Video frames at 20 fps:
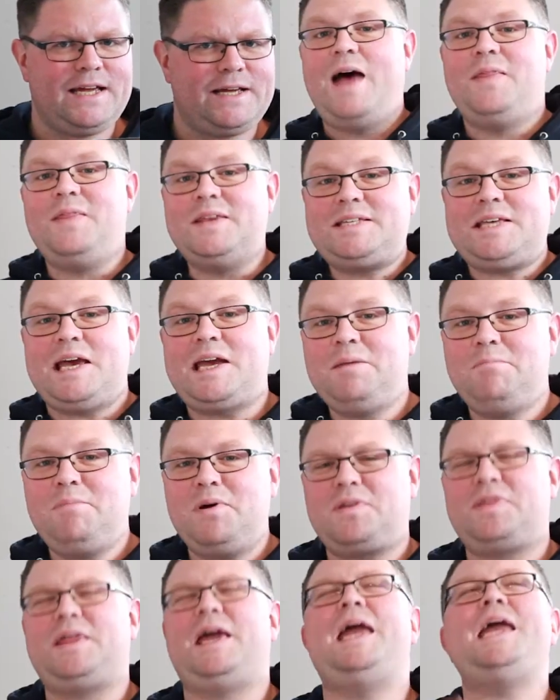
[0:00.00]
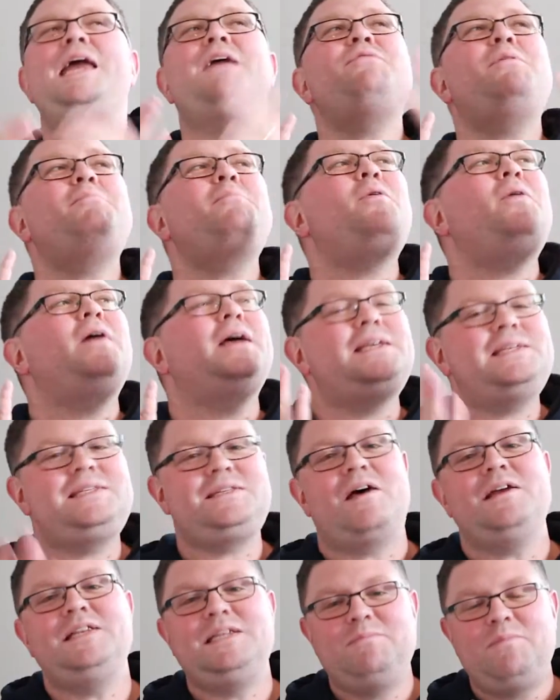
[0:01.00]
And the second book, the even more
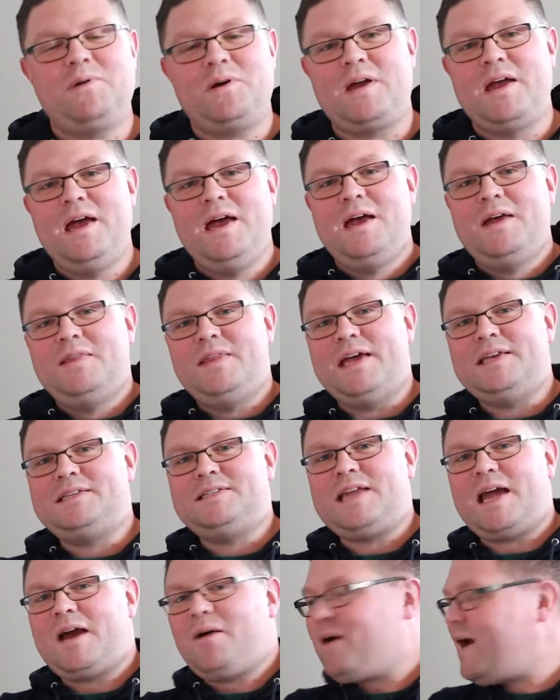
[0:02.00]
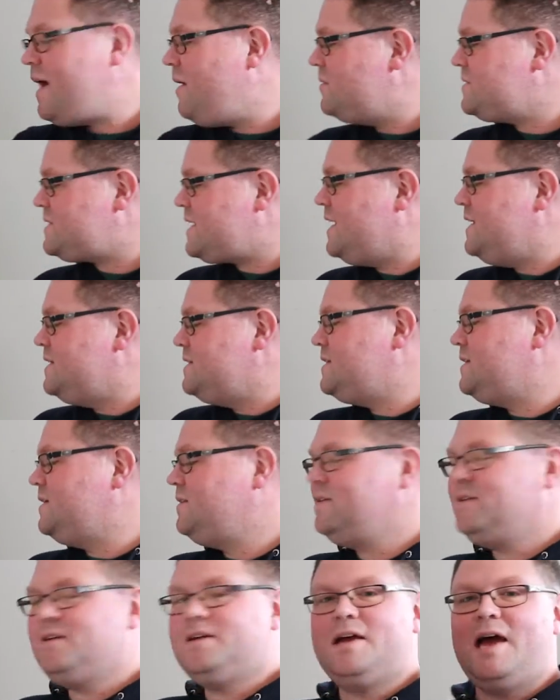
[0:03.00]
exciting book that is now out is
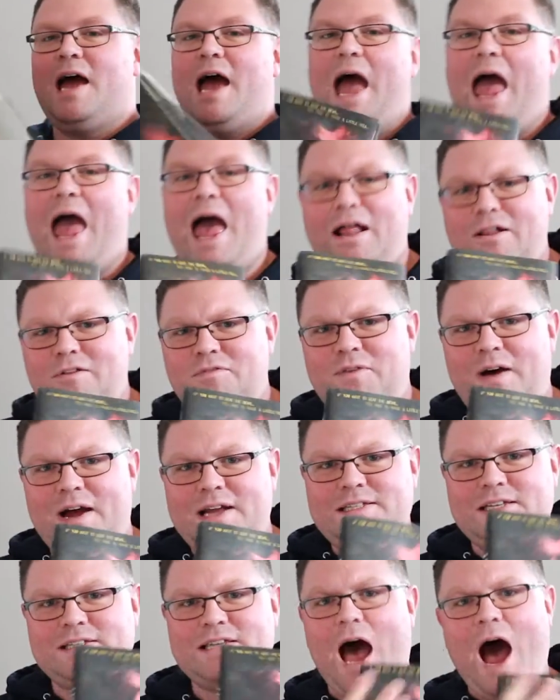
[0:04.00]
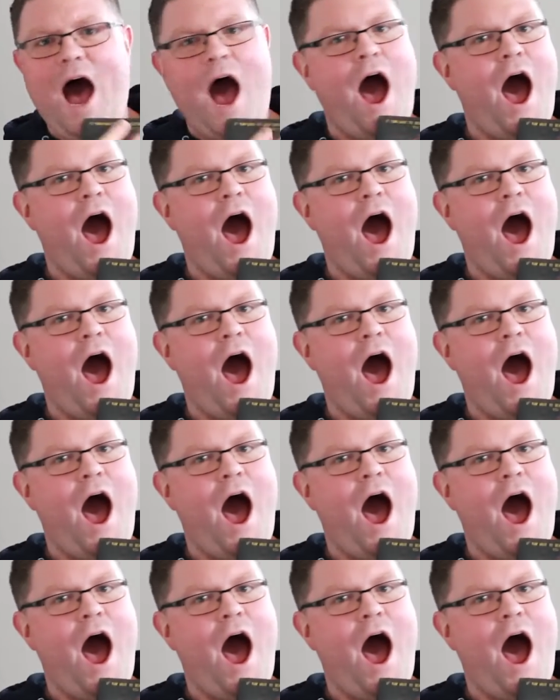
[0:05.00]
Hellfighters,